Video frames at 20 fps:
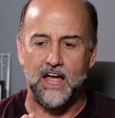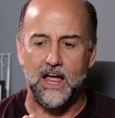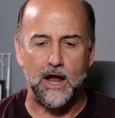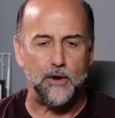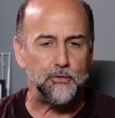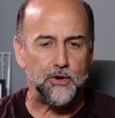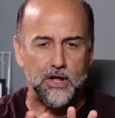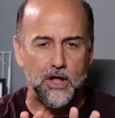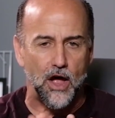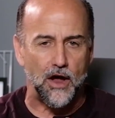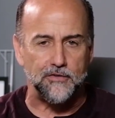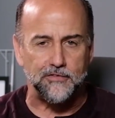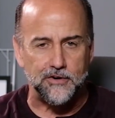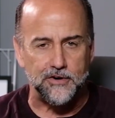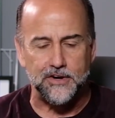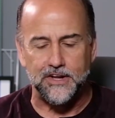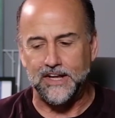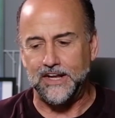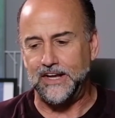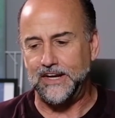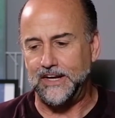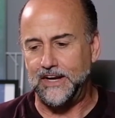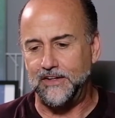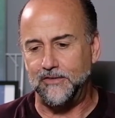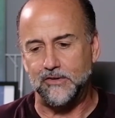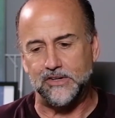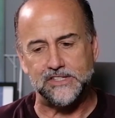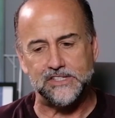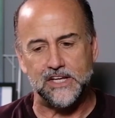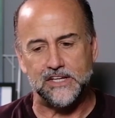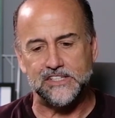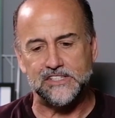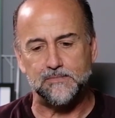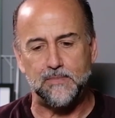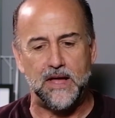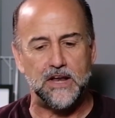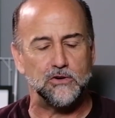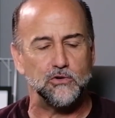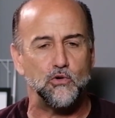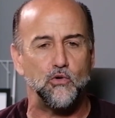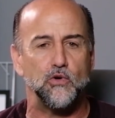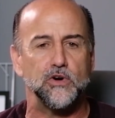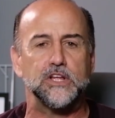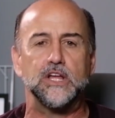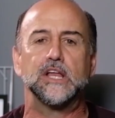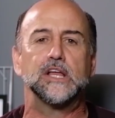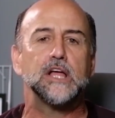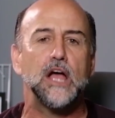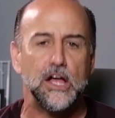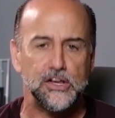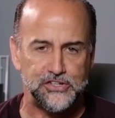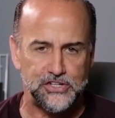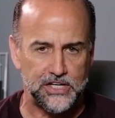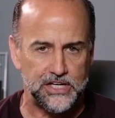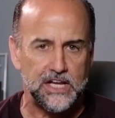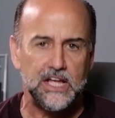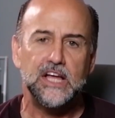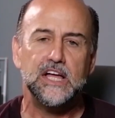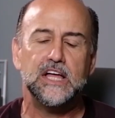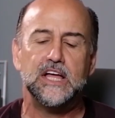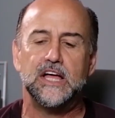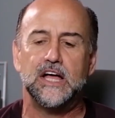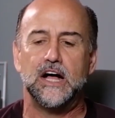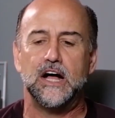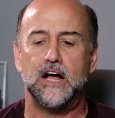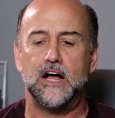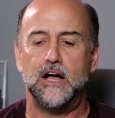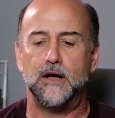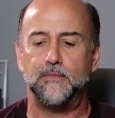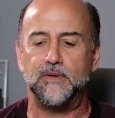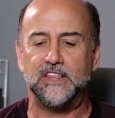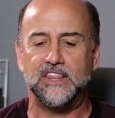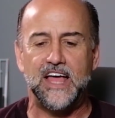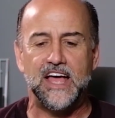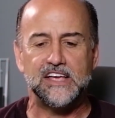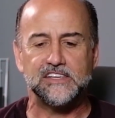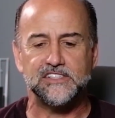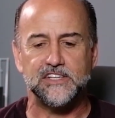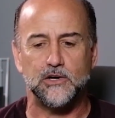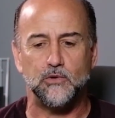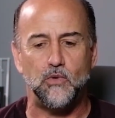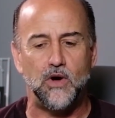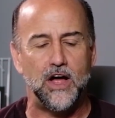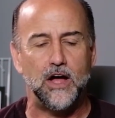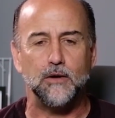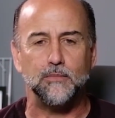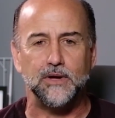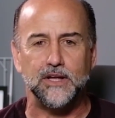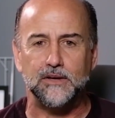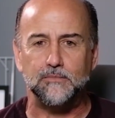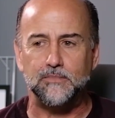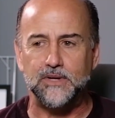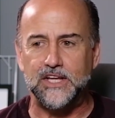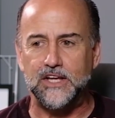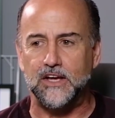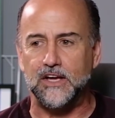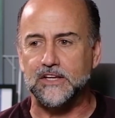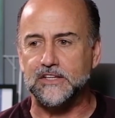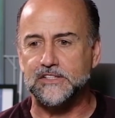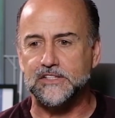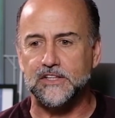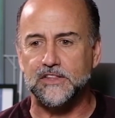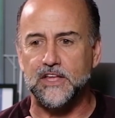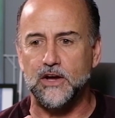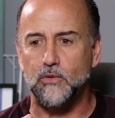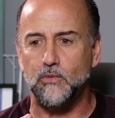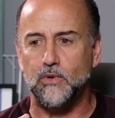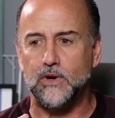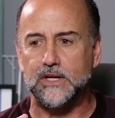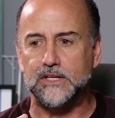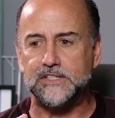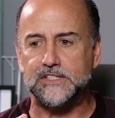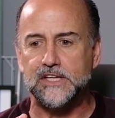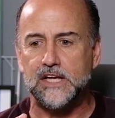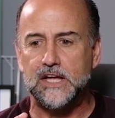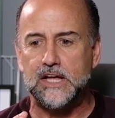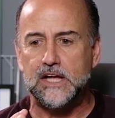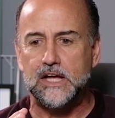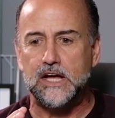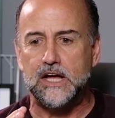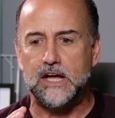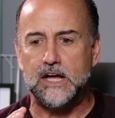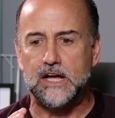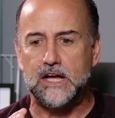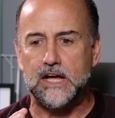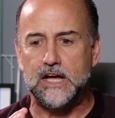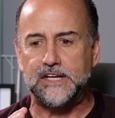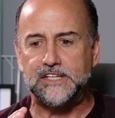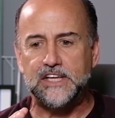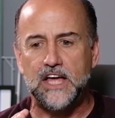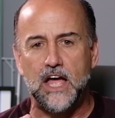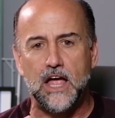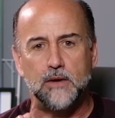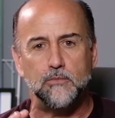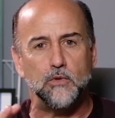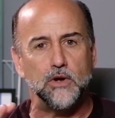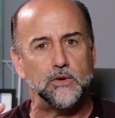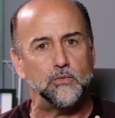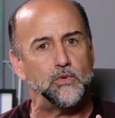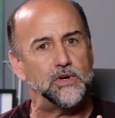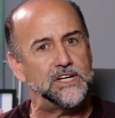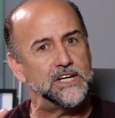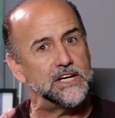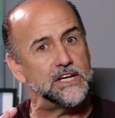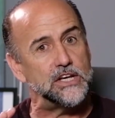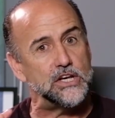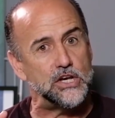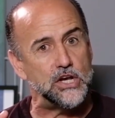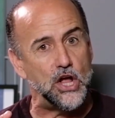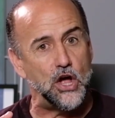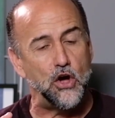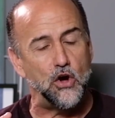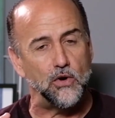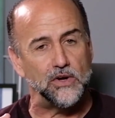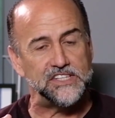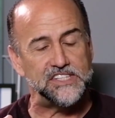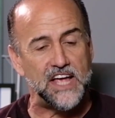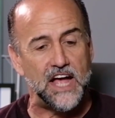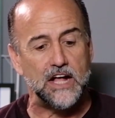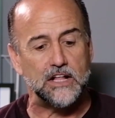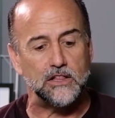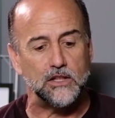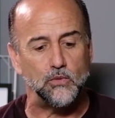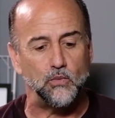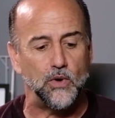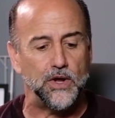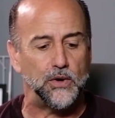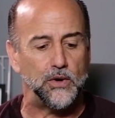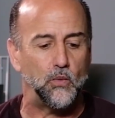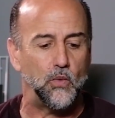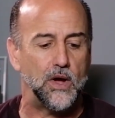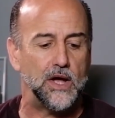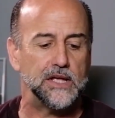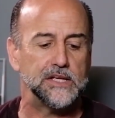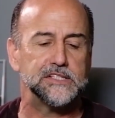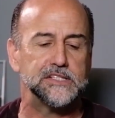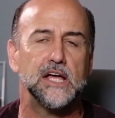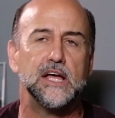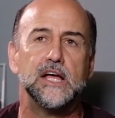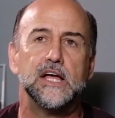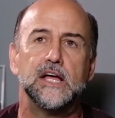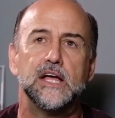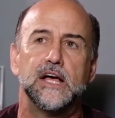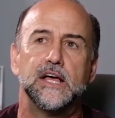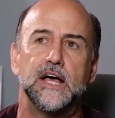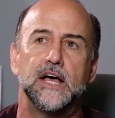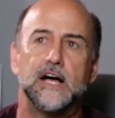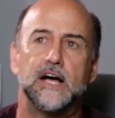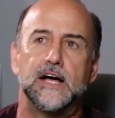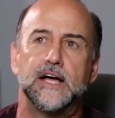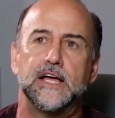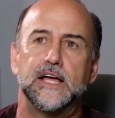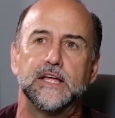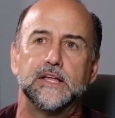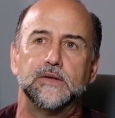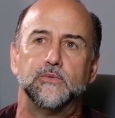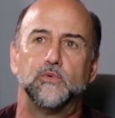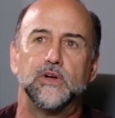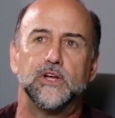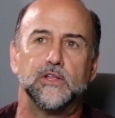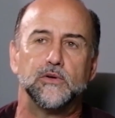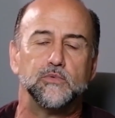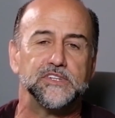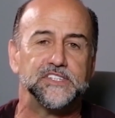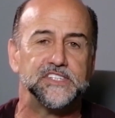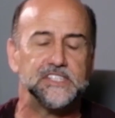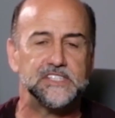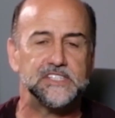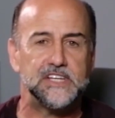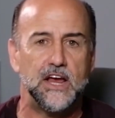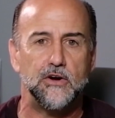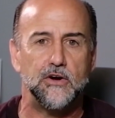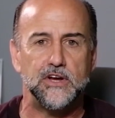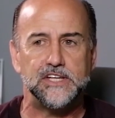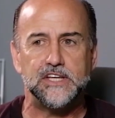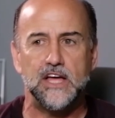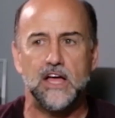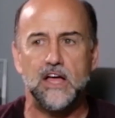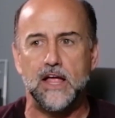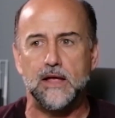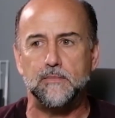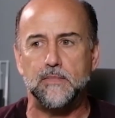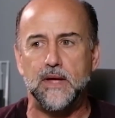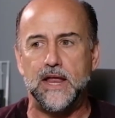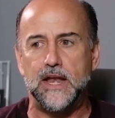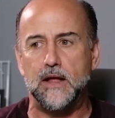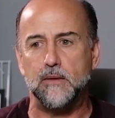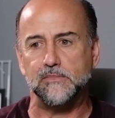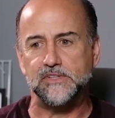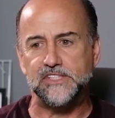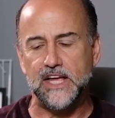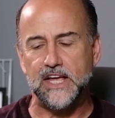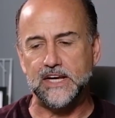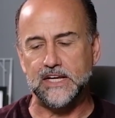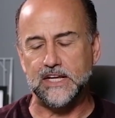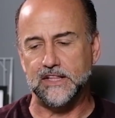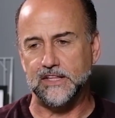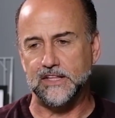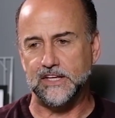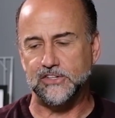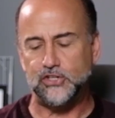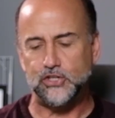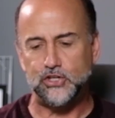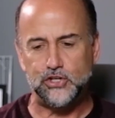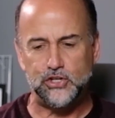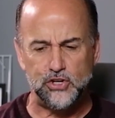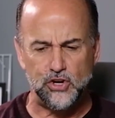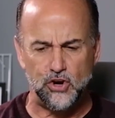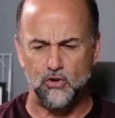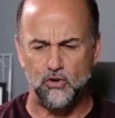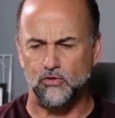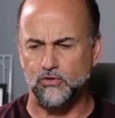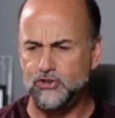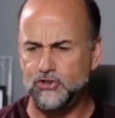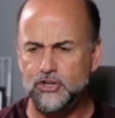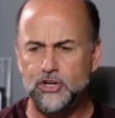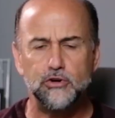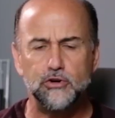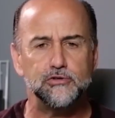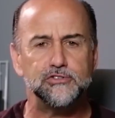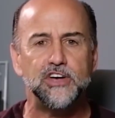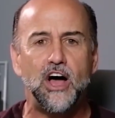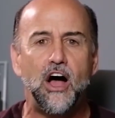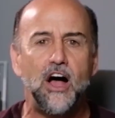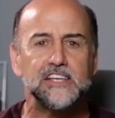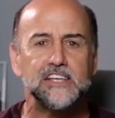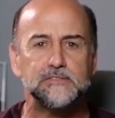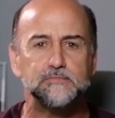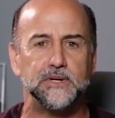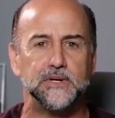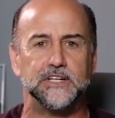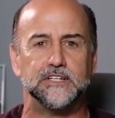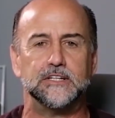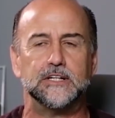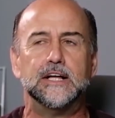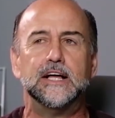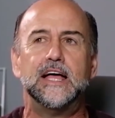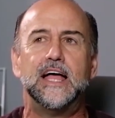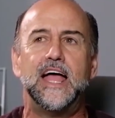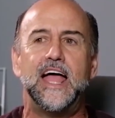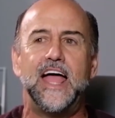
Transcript: uh, I recovered and it was a spinal cord concussion. Um, it lasted a while, but because there was uh, a time when we didn't know exactly what it was, uh, it really was a scary time. And I'm sitting in this huge, huge hospital,